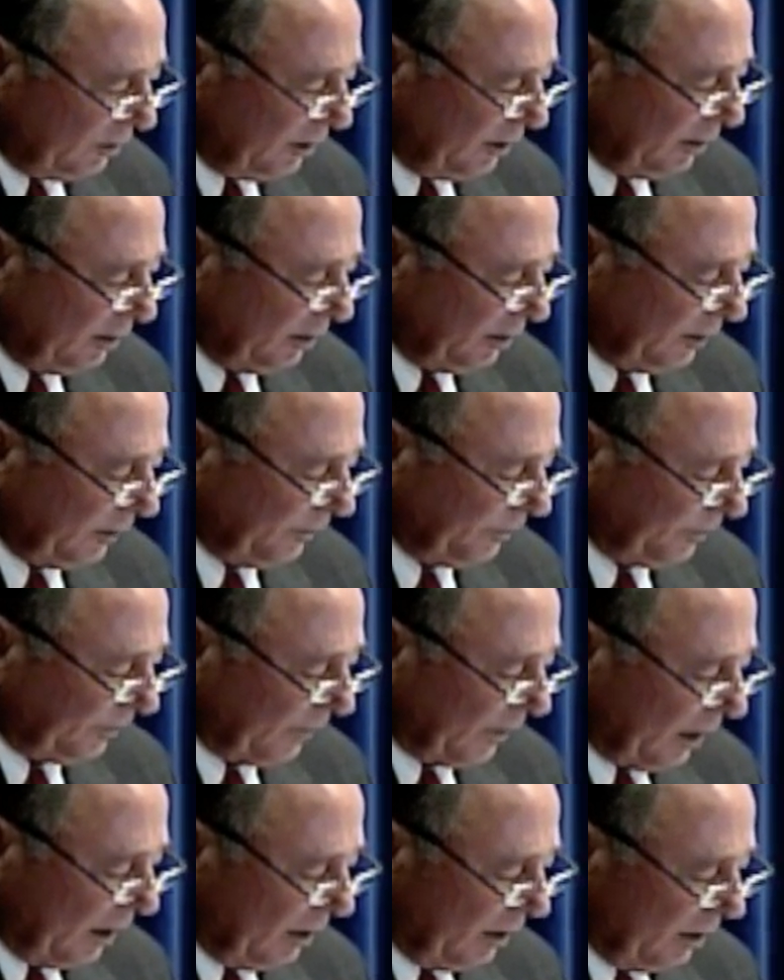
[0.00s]
the um,
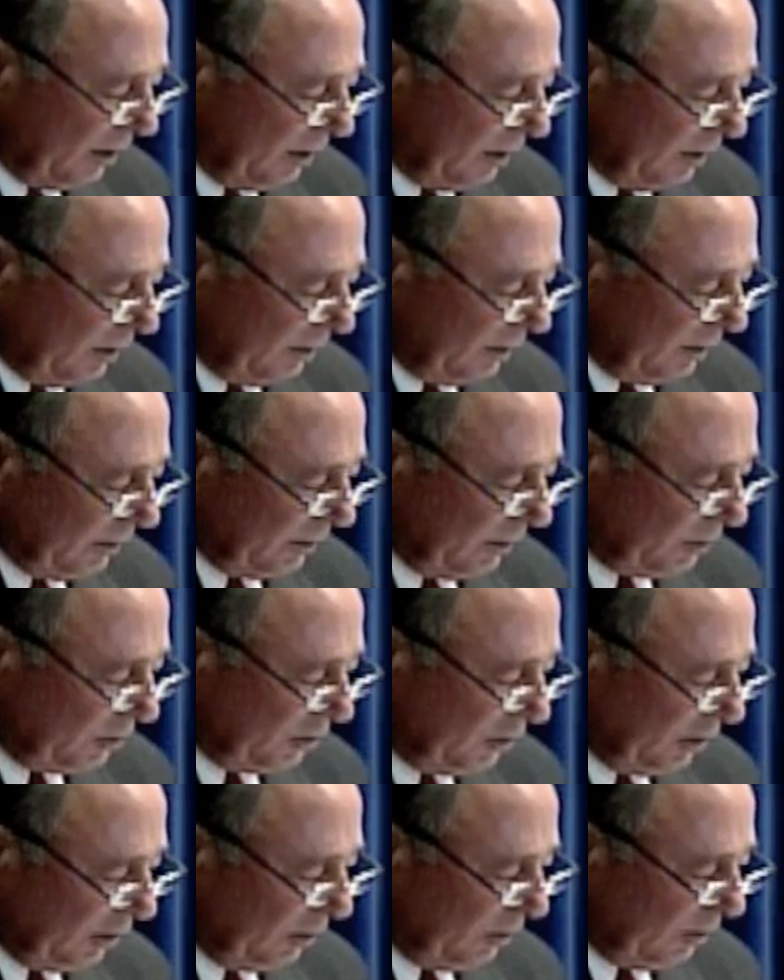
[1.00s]
uh,
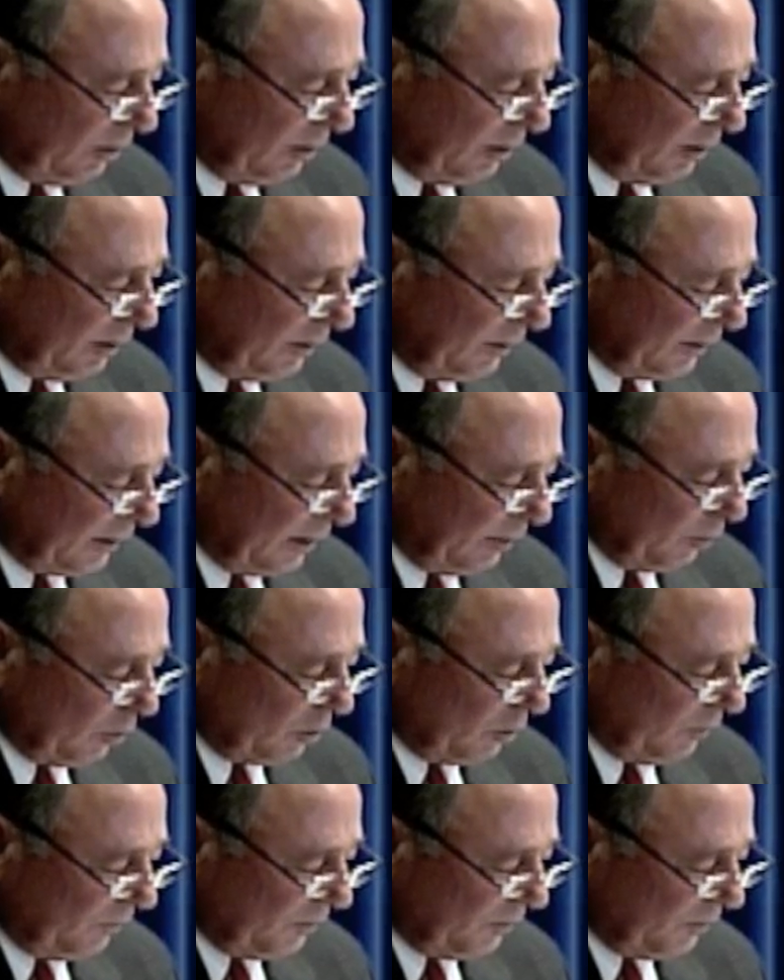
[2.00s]
Shell uh, Chemical